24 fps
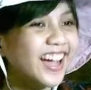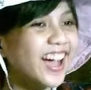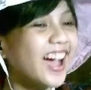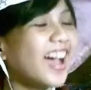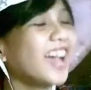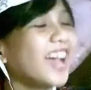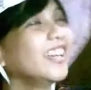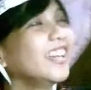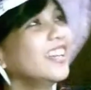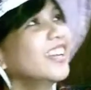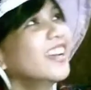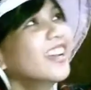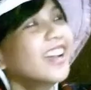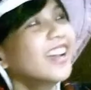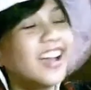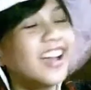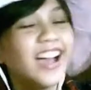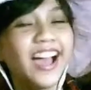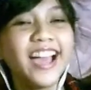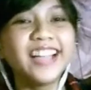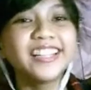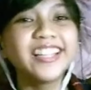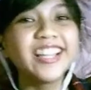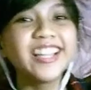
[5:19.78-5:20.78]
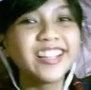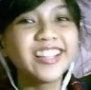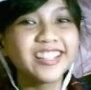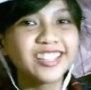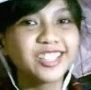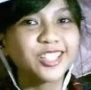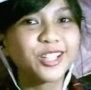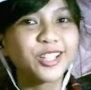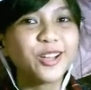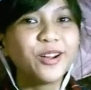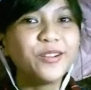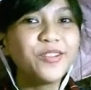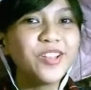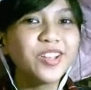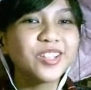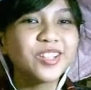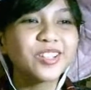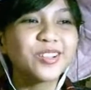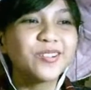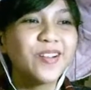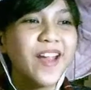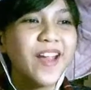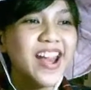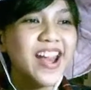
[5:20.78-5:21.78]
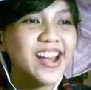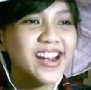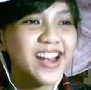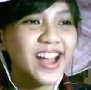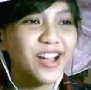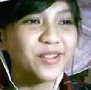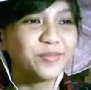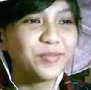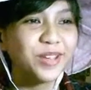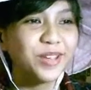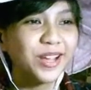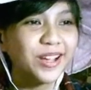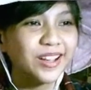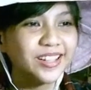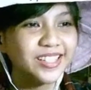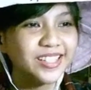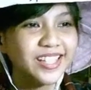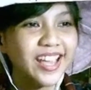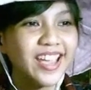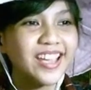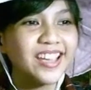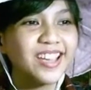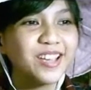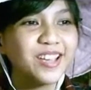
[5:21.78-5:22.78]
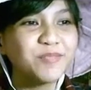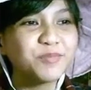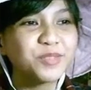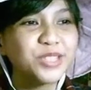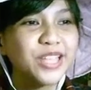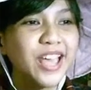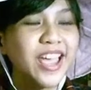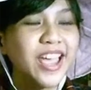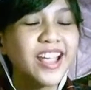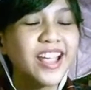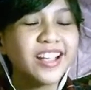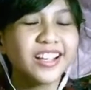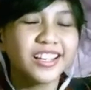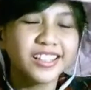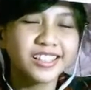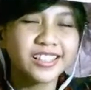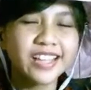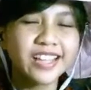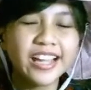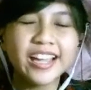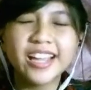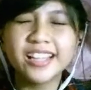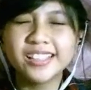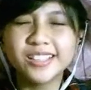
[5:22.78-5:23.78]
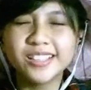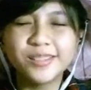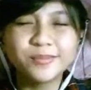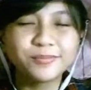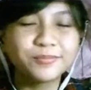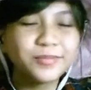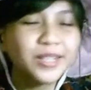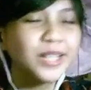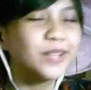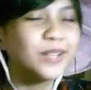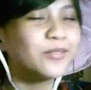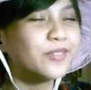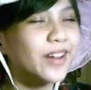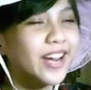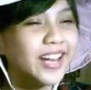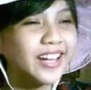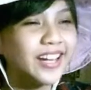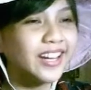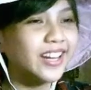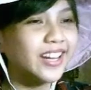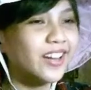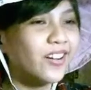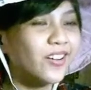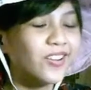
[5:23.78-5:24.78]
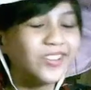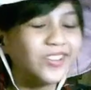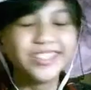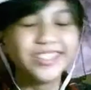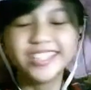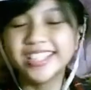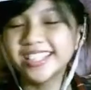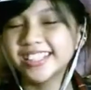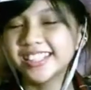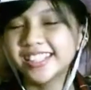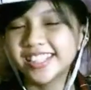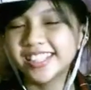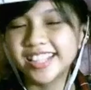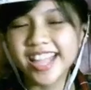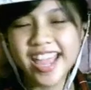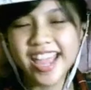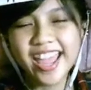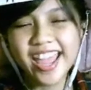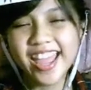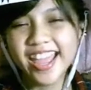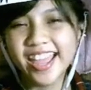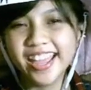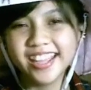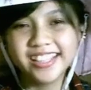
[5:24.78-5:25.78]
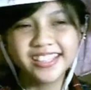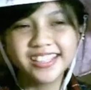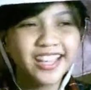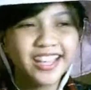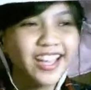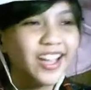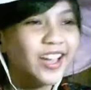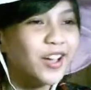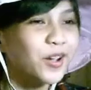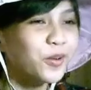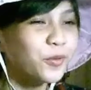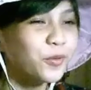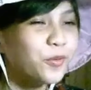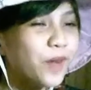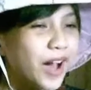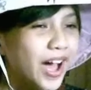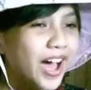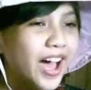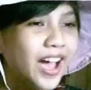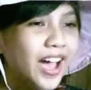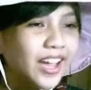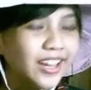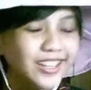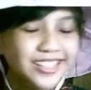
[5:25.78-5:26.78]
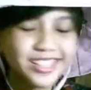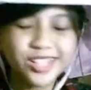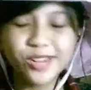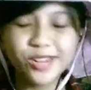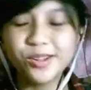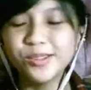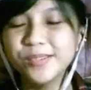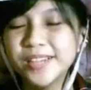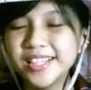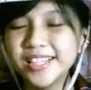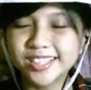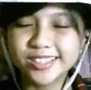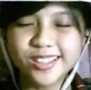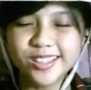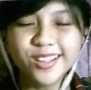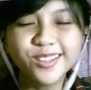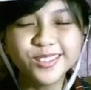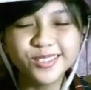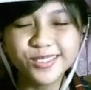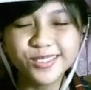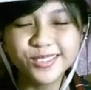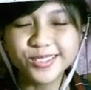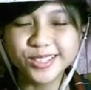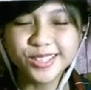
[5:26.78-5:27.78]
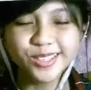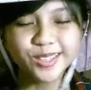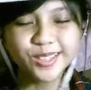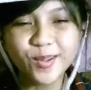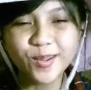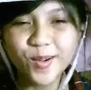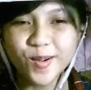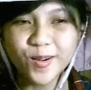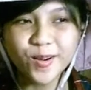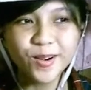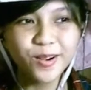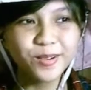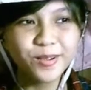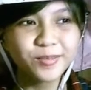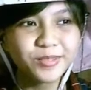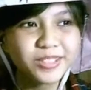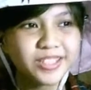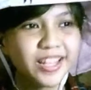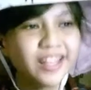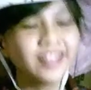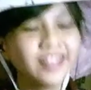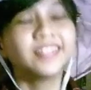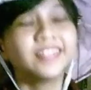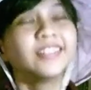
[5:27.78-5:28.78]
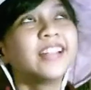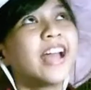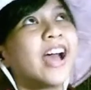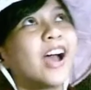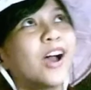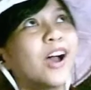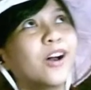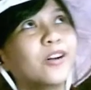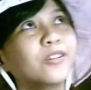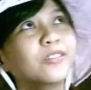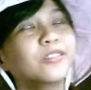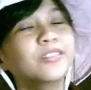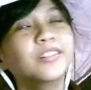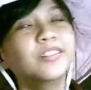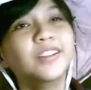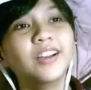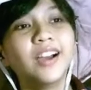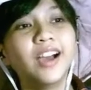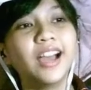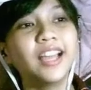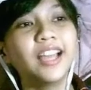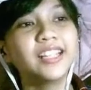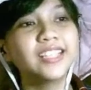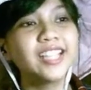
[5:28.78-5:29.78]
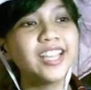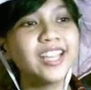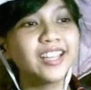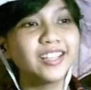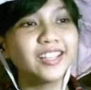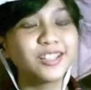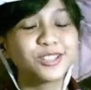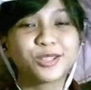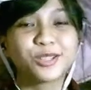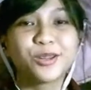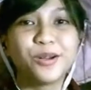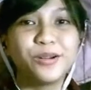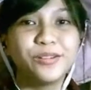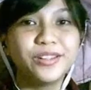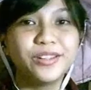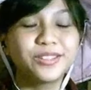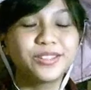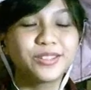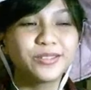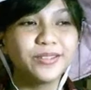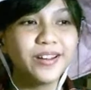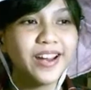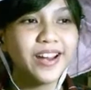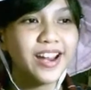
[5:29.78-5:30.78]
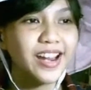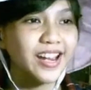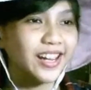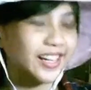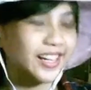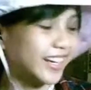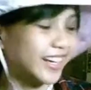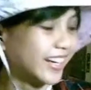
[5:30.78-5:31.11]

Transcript: I, I think it's going to rain now because I keep saying it hasn't been raining all these days. Why? It's always thunderstorms and now I think it's going to rain.